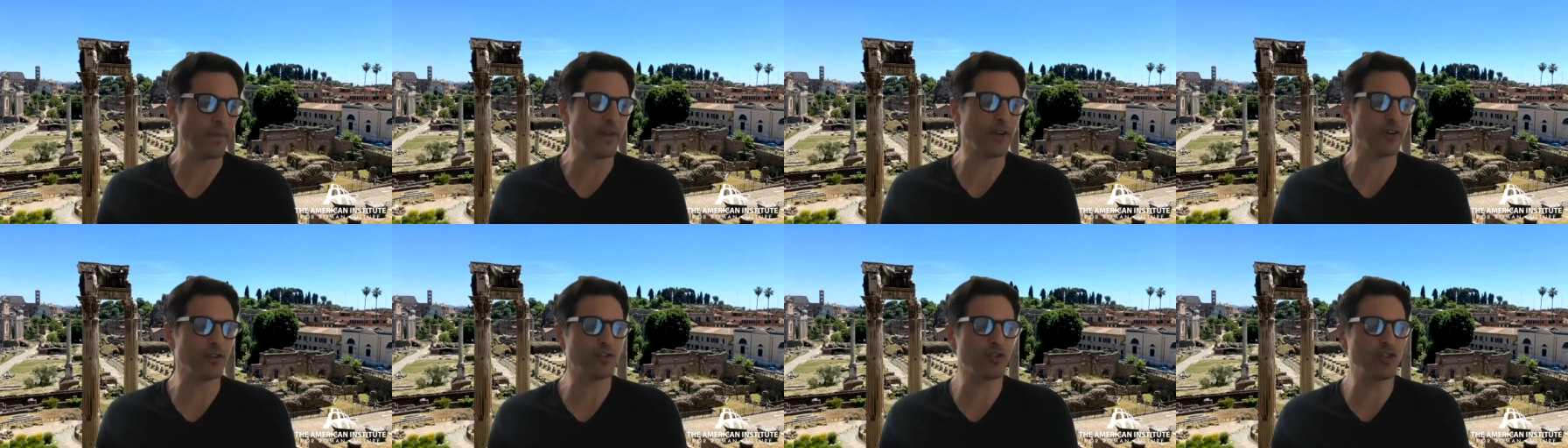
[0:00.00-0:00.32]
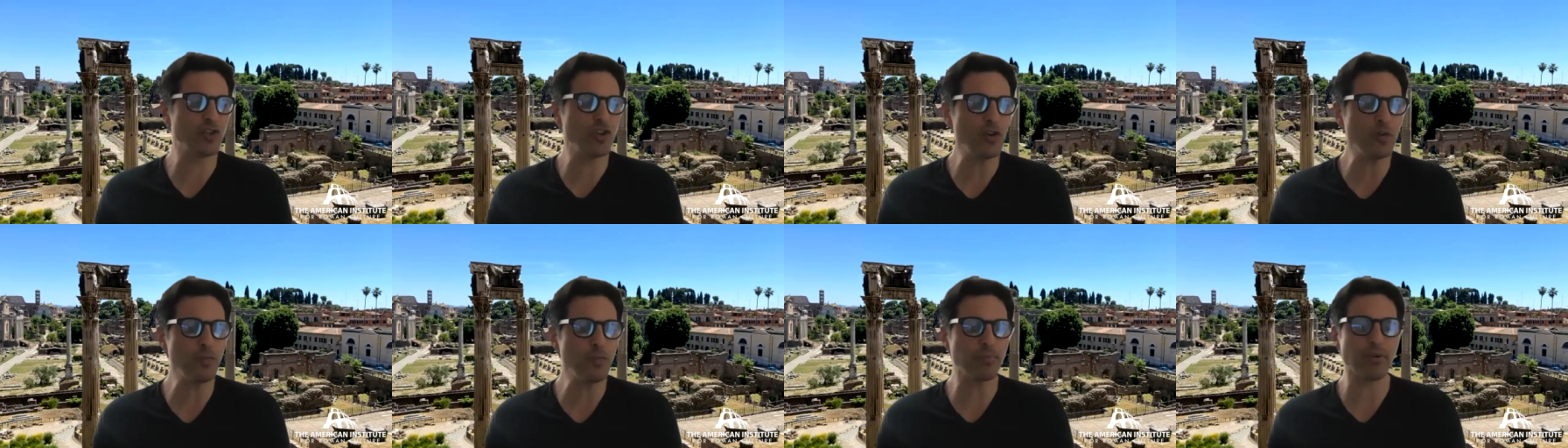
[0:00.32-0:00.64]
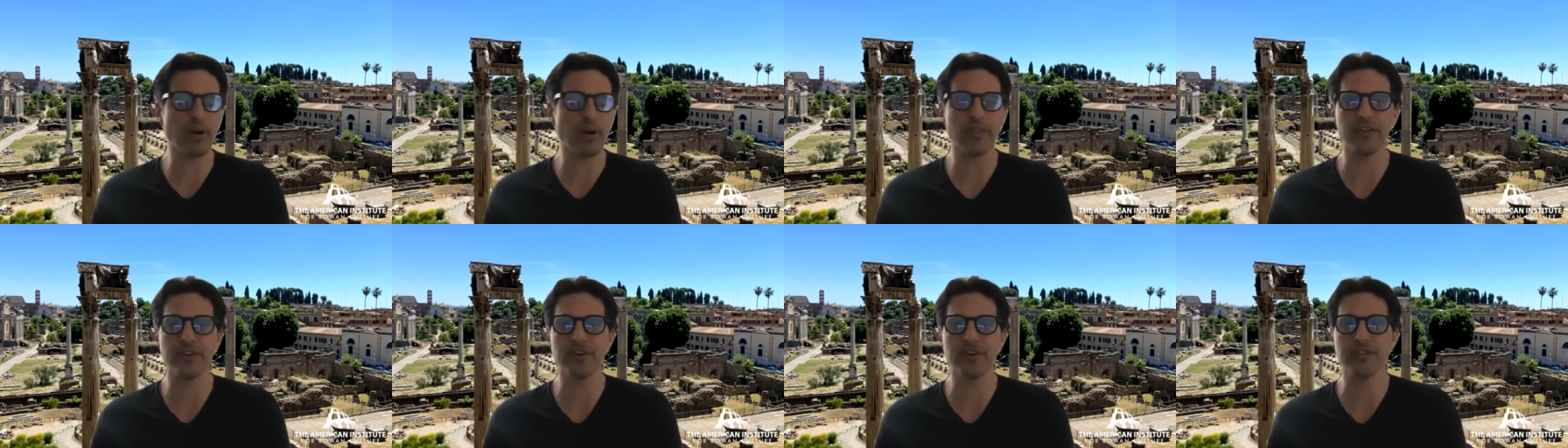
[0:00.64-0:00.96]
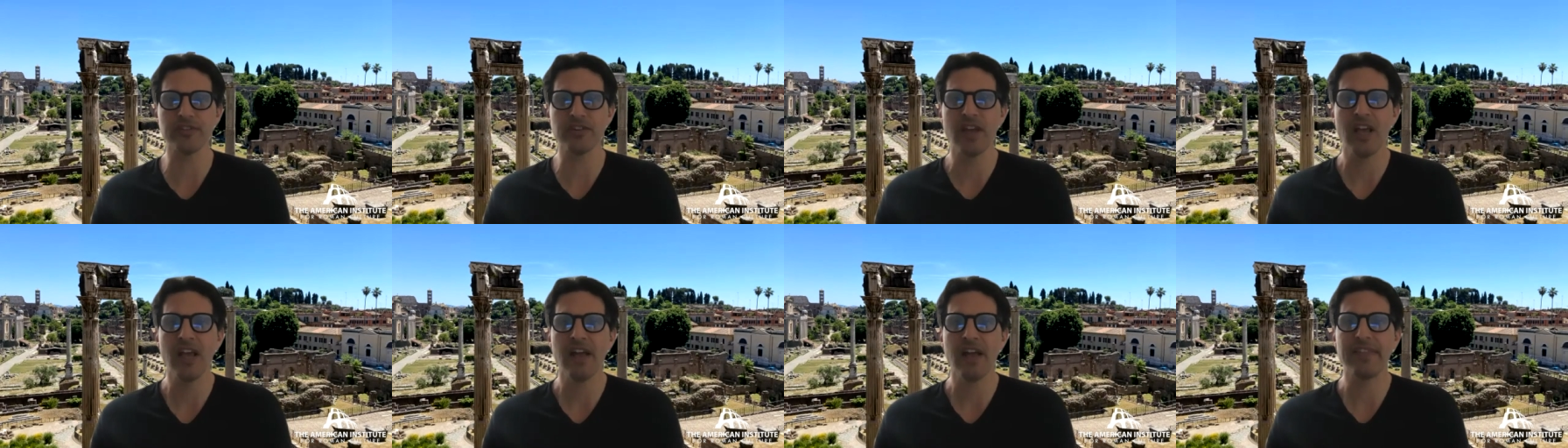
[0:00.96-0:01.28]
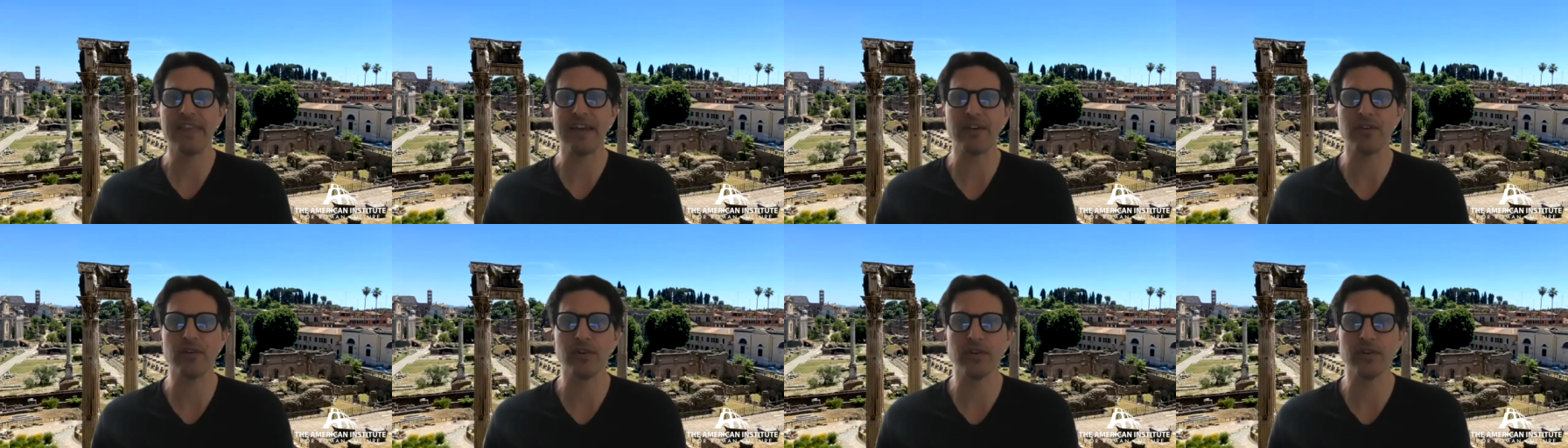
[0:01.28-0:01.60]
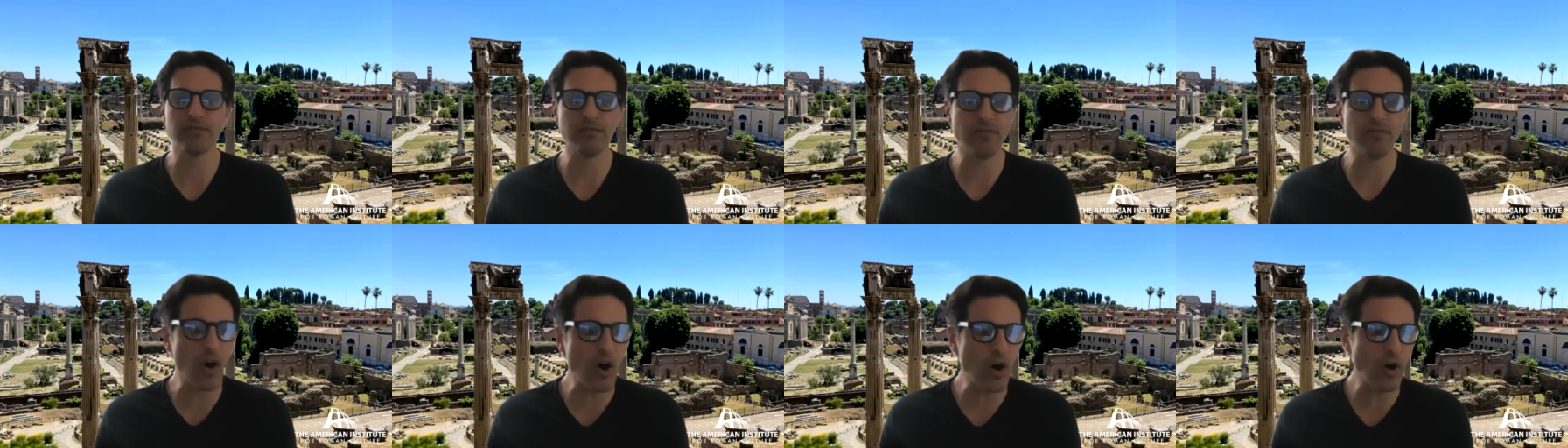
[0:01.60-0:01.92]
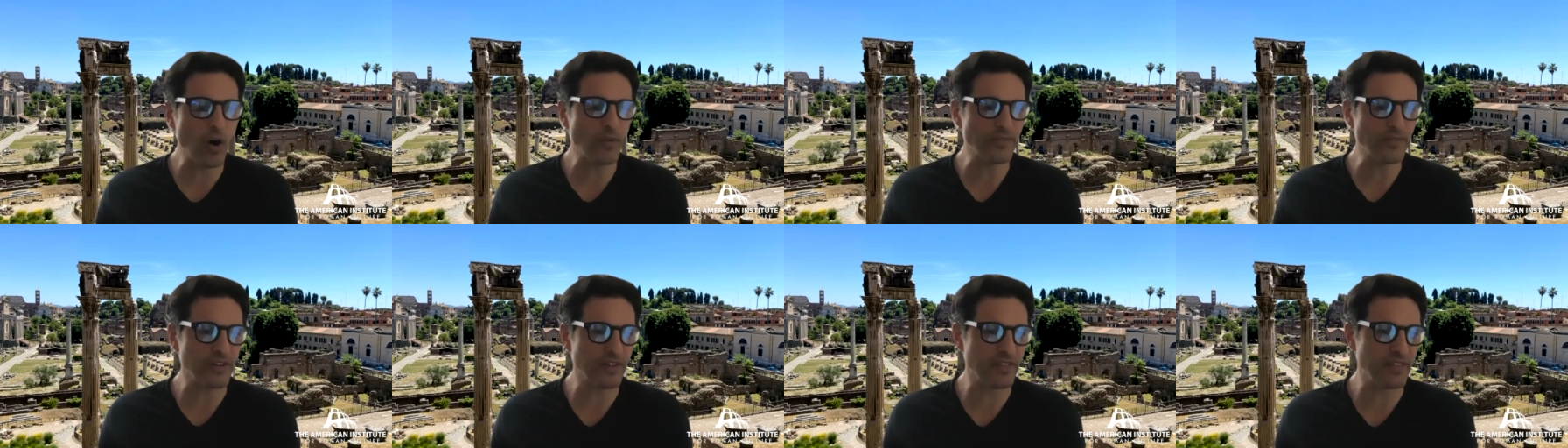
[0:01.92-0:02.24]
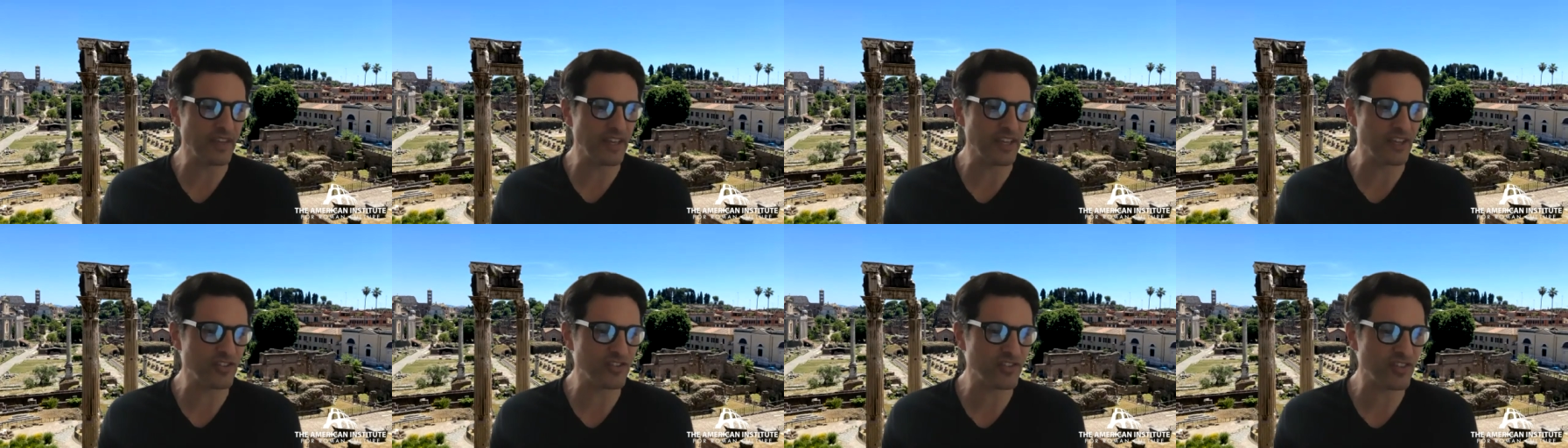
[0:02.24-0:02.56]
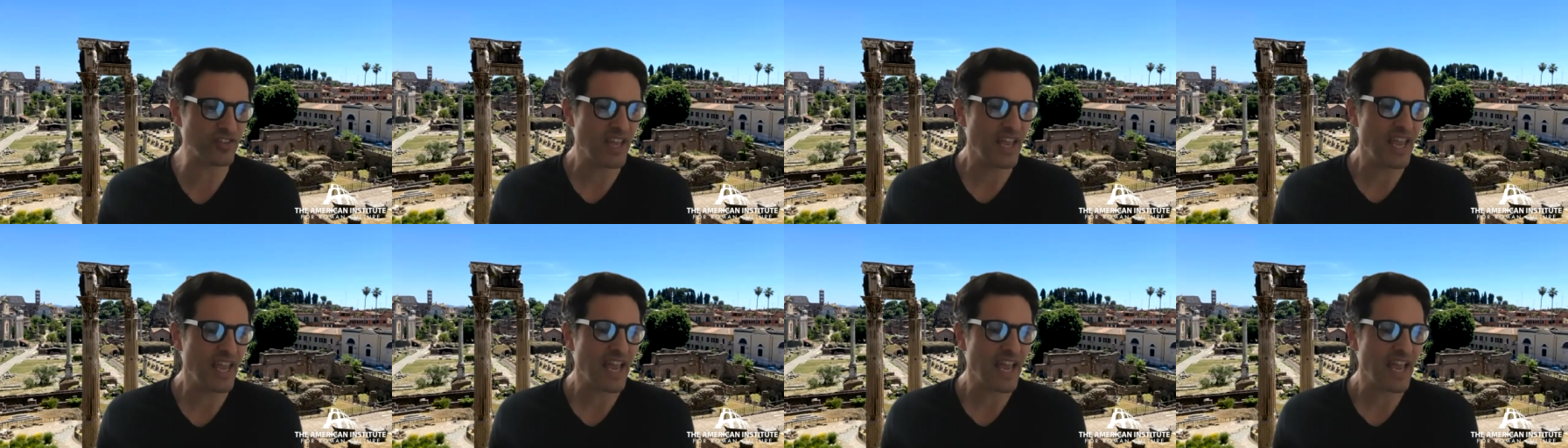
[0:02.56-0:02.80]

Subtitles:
There are two brothers that are involved in this,